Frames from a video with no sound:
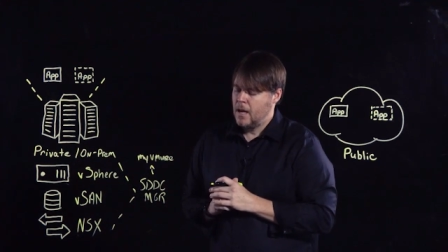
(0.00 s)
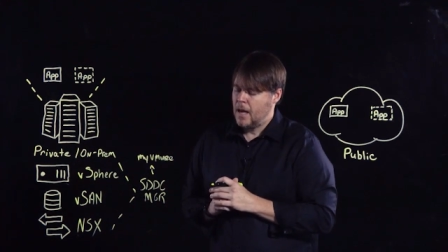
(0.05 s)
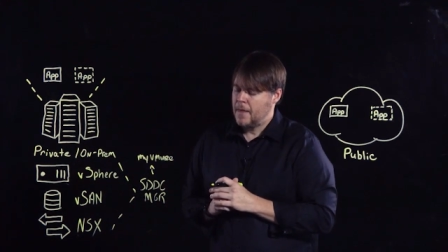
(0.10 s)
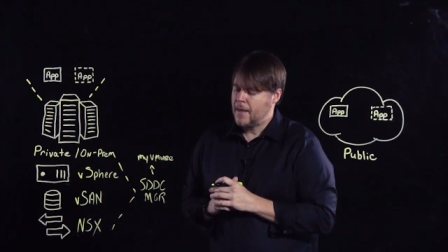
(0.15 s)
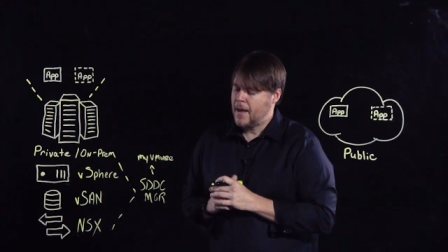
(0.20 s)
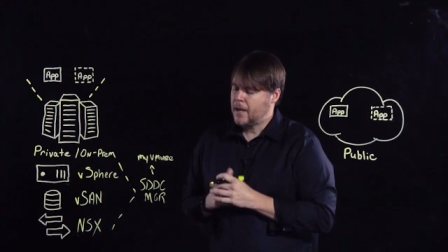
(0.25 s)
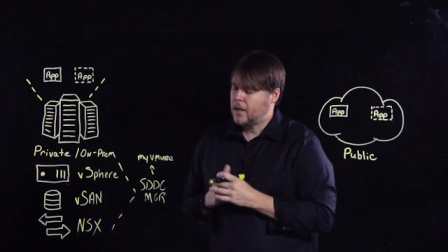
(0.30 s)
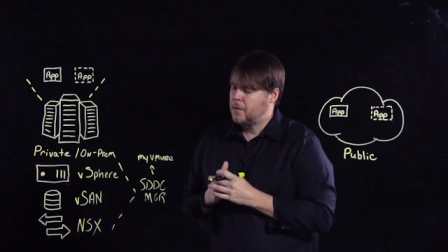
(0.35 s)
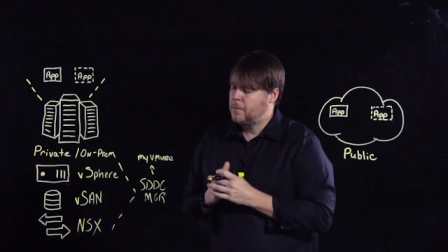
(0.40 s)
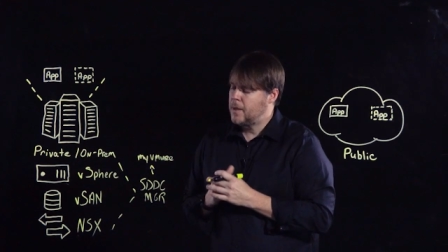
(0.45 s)

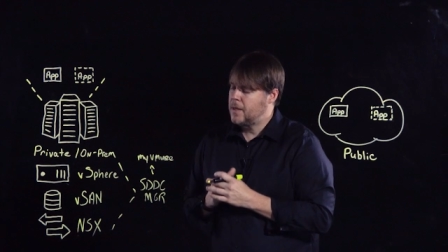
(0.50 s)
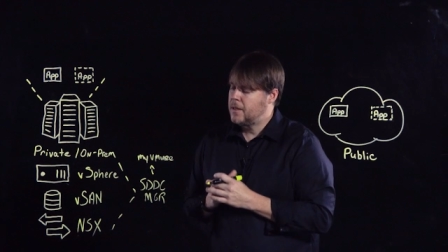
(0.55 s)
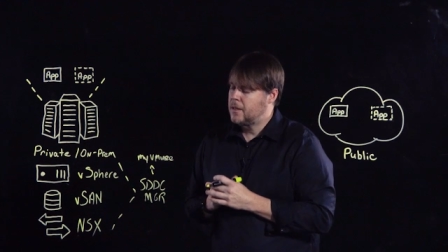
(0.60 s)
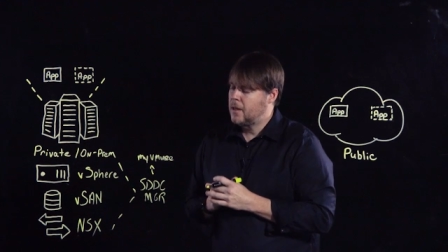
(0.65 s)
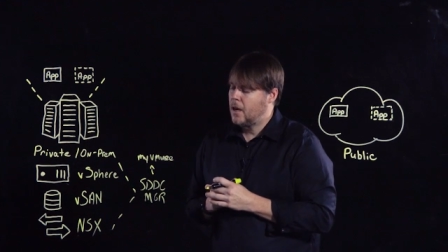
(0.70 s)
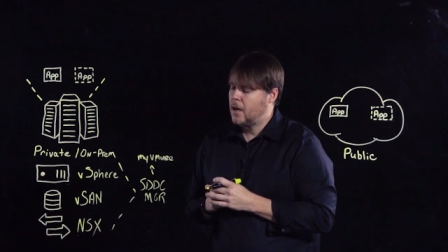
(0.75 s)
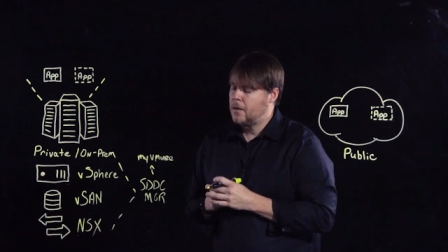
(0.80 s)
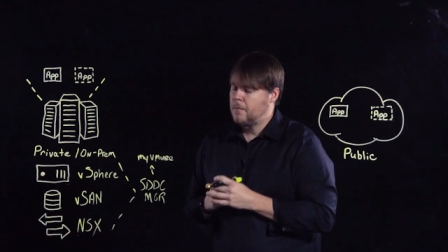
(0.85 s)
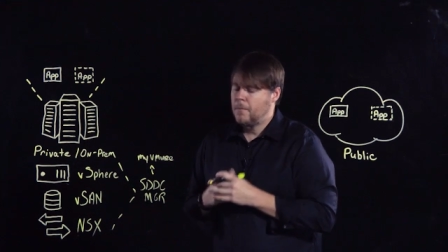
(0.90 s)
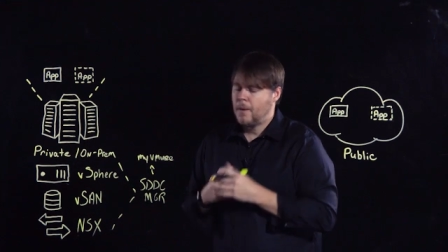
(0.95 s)
And that could be
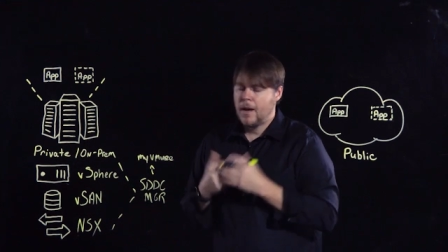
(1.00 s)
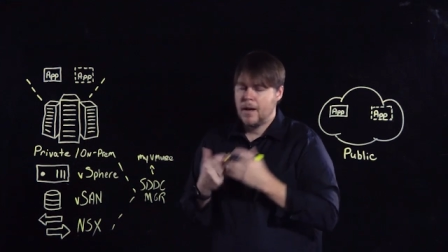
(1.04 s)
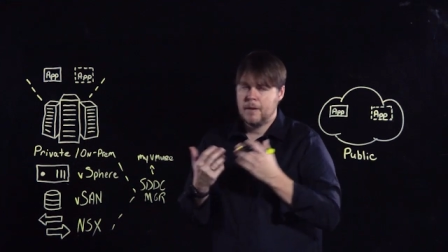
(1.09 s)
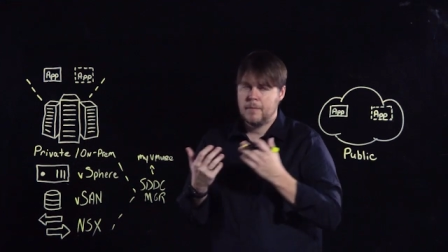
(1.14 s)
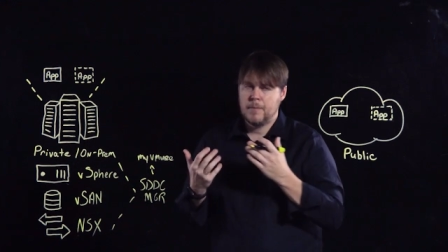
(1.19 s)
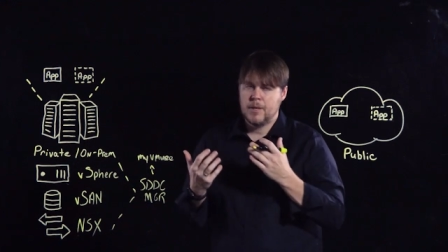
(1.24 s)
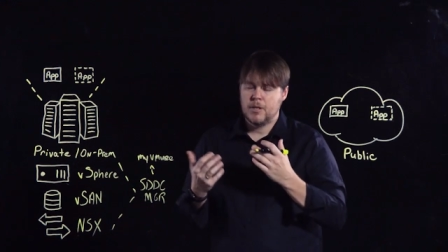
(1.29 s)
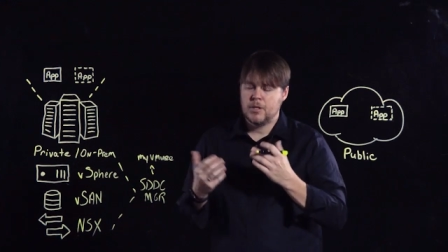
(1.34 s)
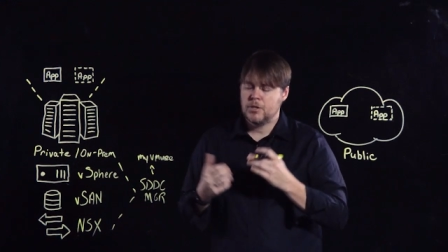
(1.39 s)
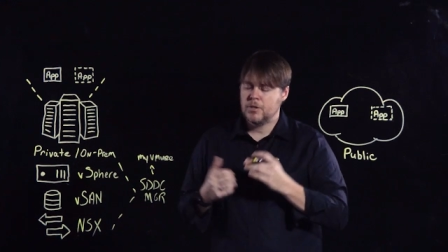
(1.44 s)
done by
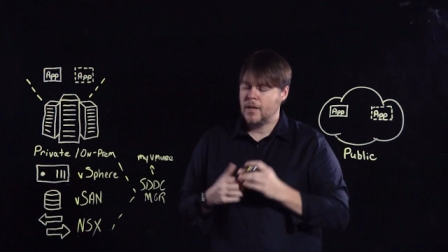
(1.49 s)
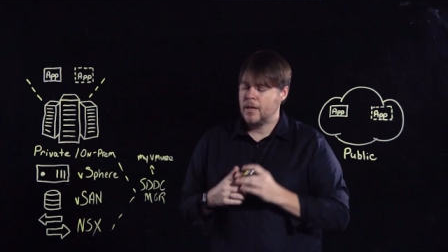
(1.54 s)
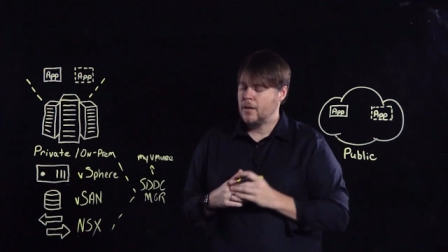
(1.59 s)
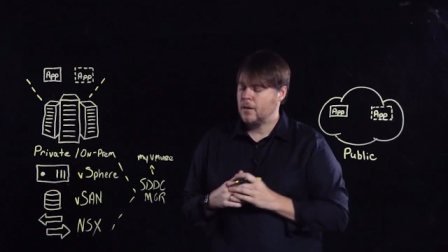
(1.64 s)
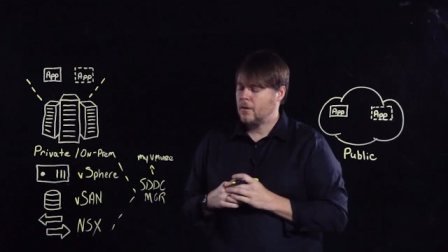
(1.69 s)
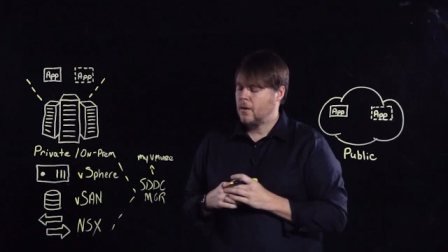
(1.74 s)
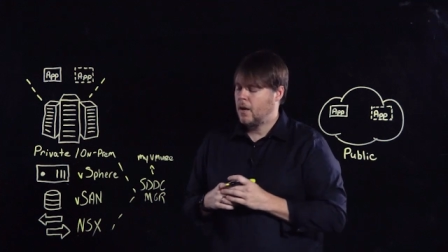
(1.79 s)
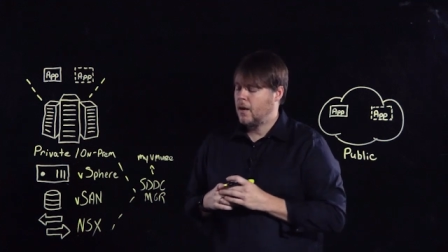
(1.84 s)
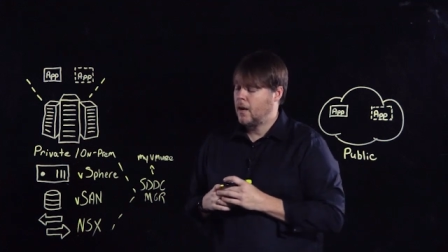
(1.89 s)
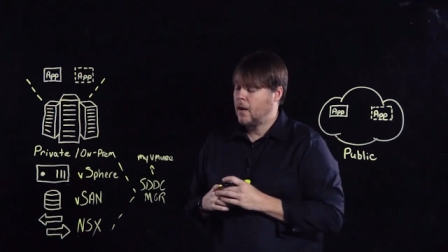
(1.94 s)

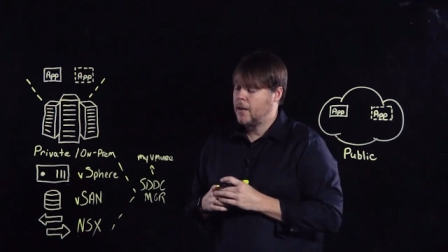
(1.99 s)
administrator.